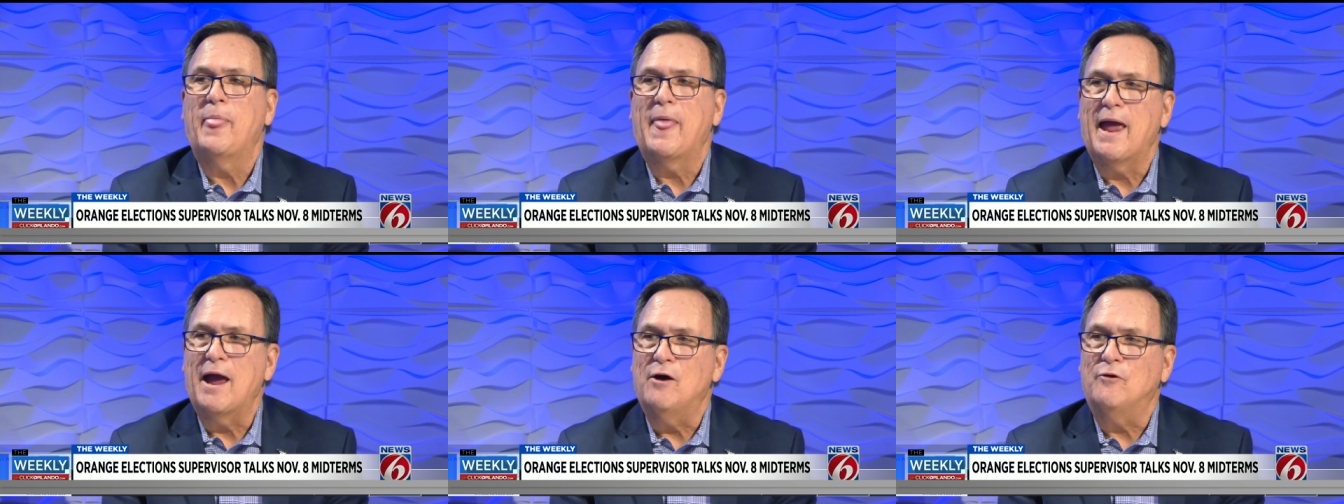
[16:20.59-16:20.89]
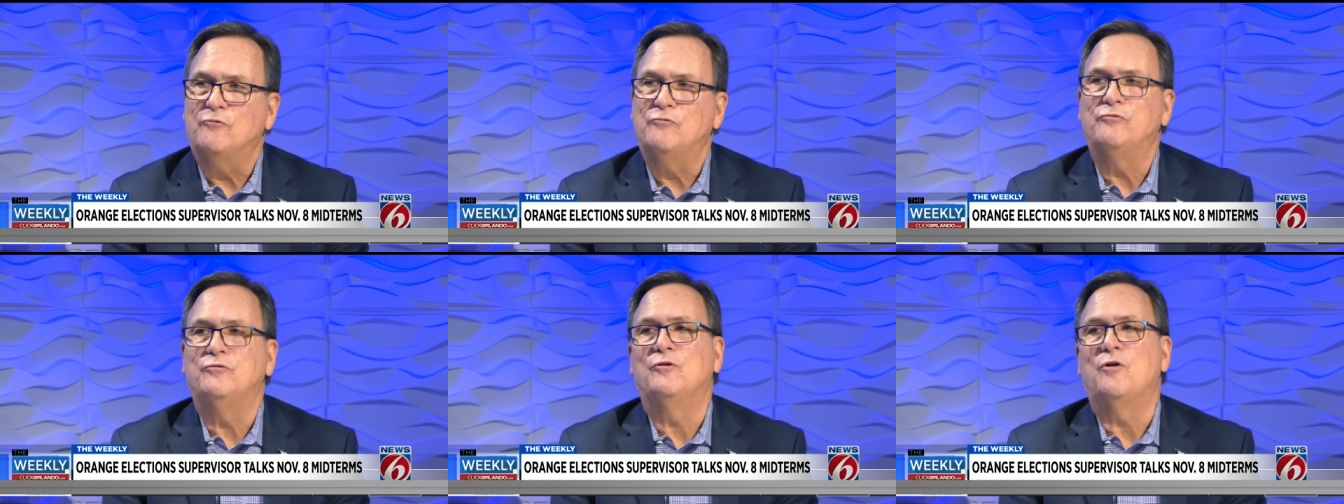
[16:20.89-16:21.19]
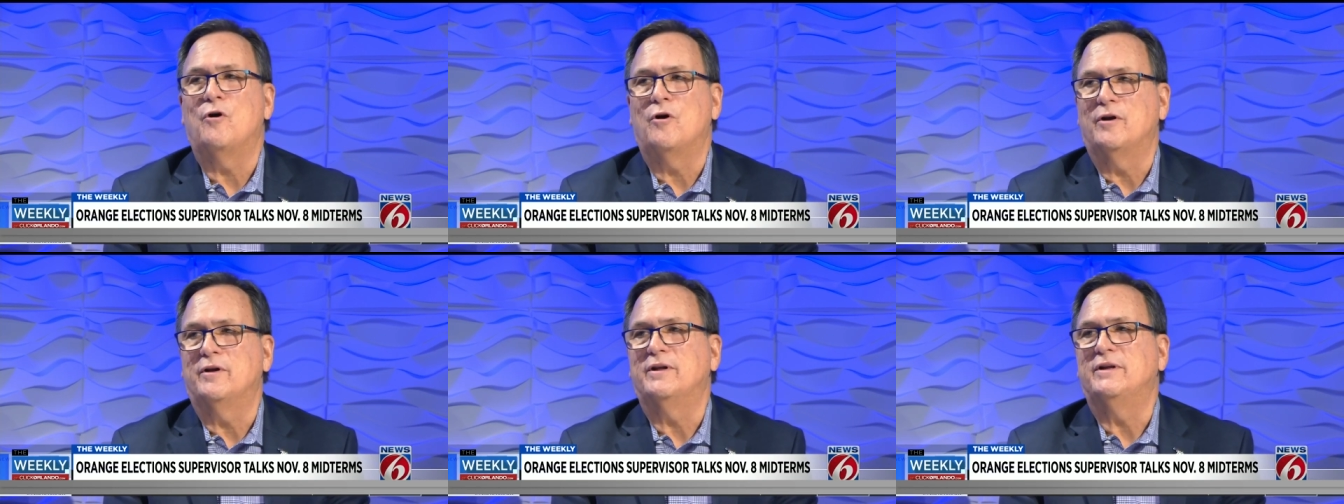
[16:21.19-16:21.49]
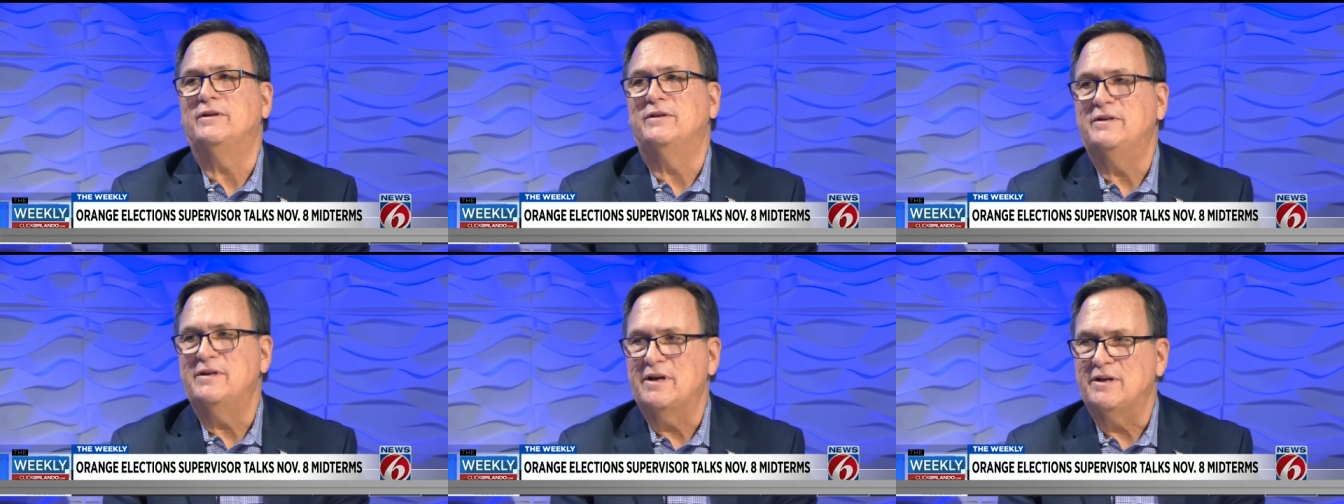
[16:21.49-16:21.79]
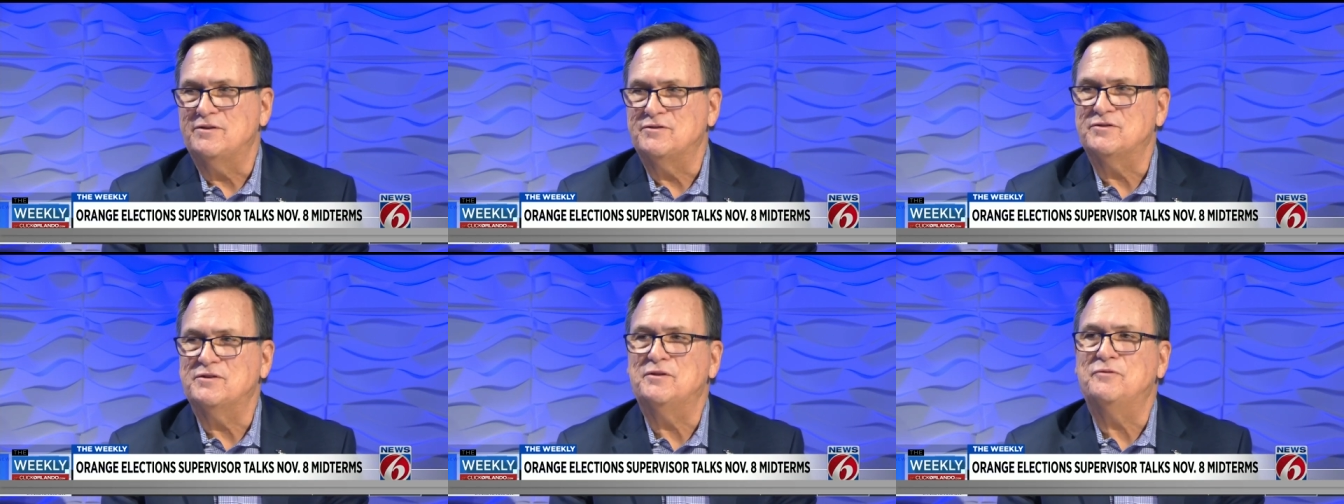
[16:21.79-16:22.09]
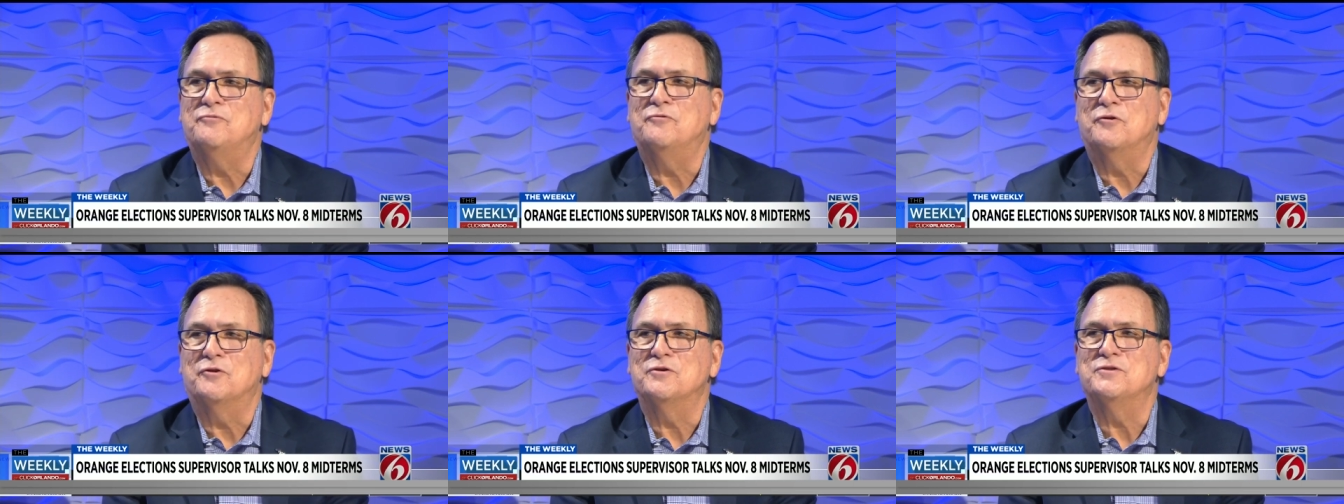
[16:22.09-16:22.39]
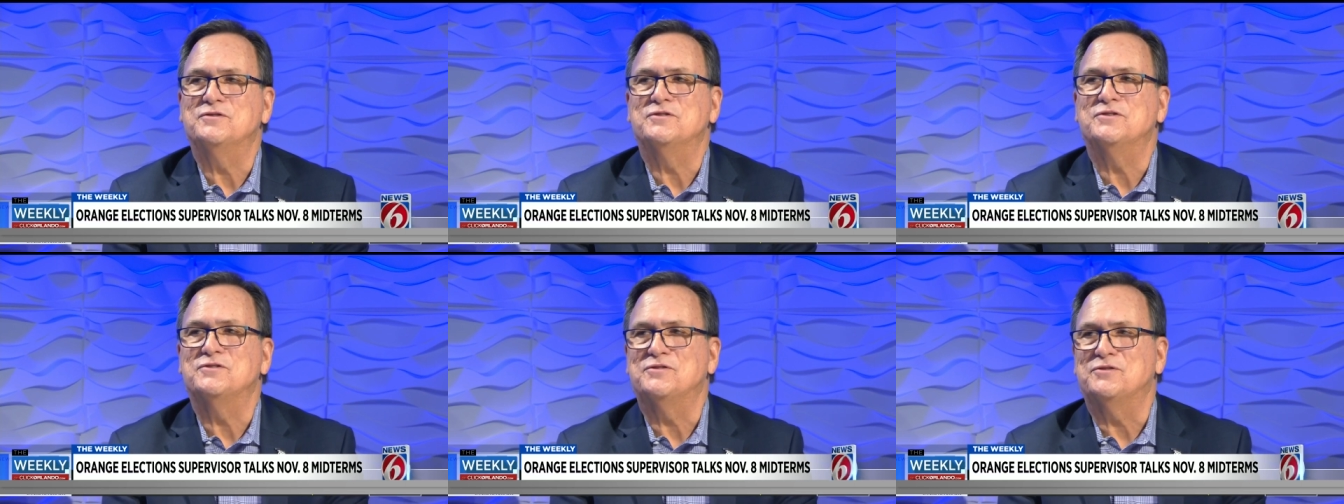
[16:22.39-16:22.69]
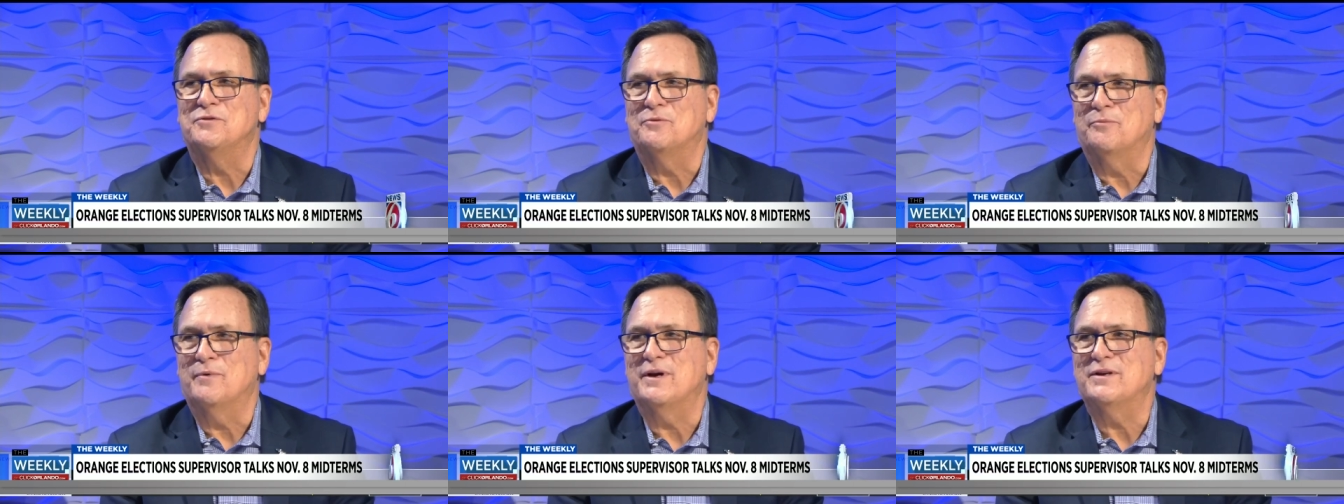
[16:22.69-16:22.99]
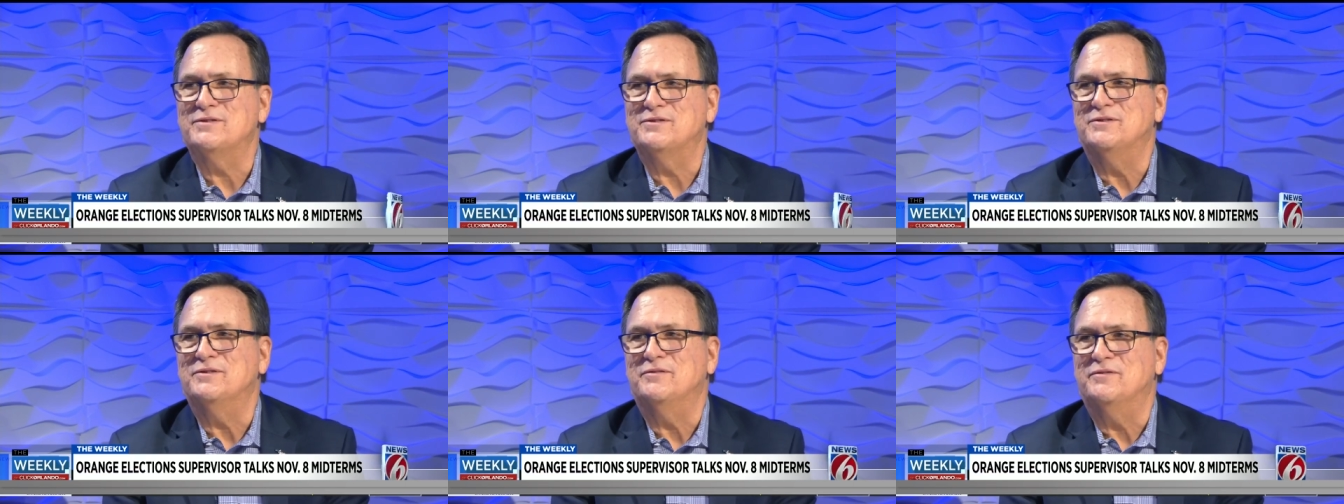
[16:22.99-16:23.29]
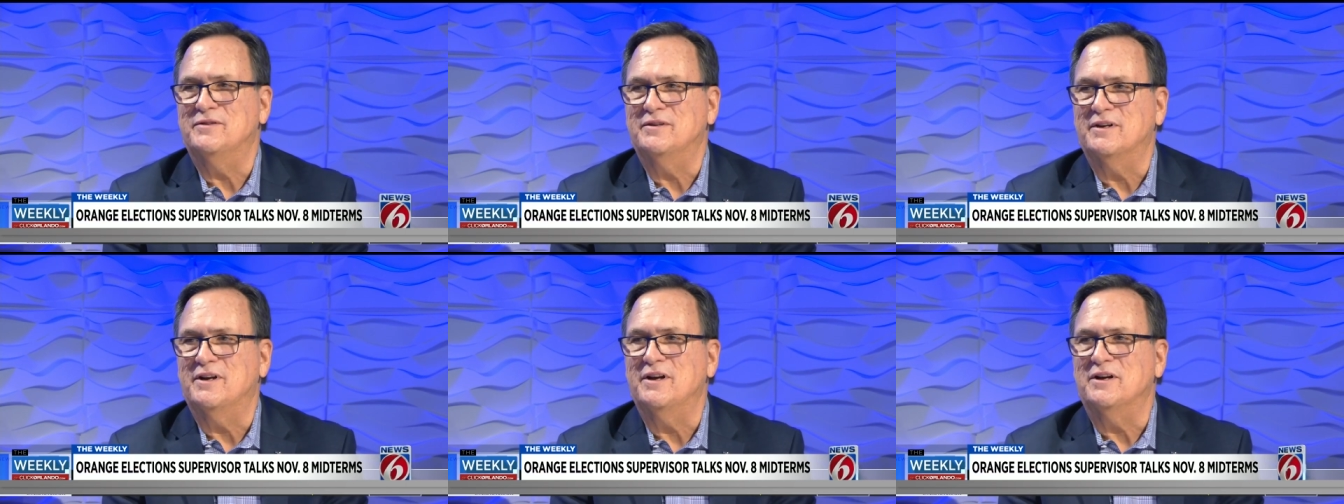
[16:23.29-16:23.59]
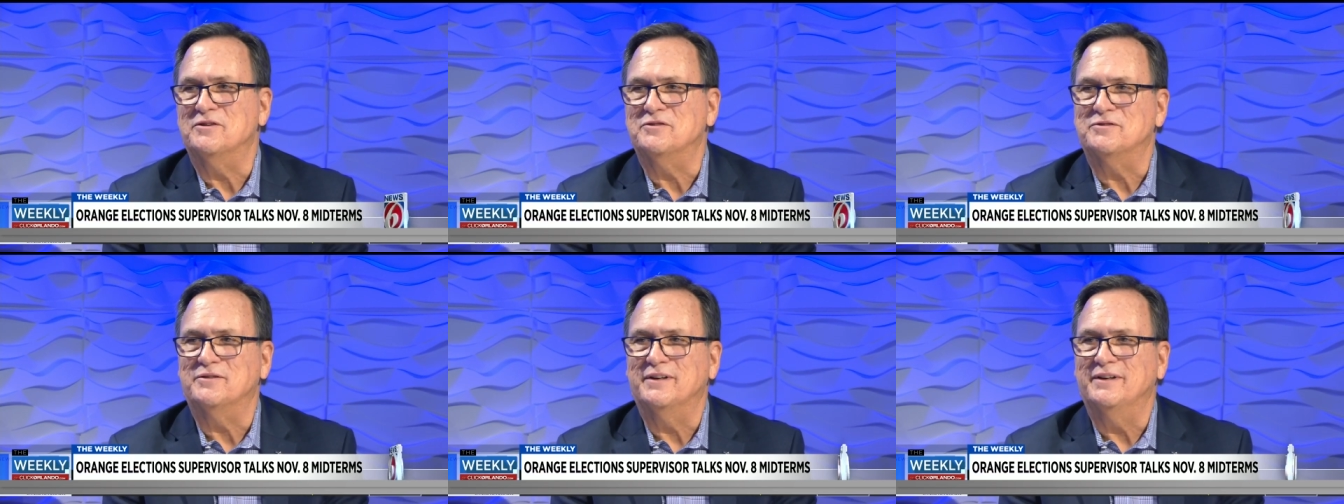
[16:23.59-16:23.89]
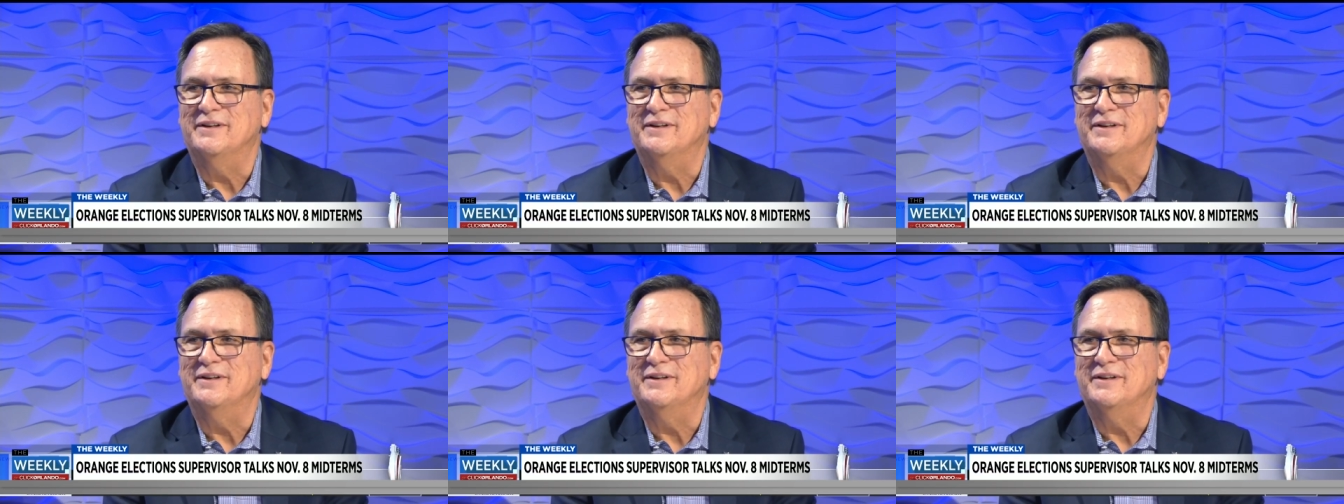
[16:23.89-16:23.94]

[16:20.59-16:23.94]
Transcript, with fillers: how Florida does it versus the rest of the country.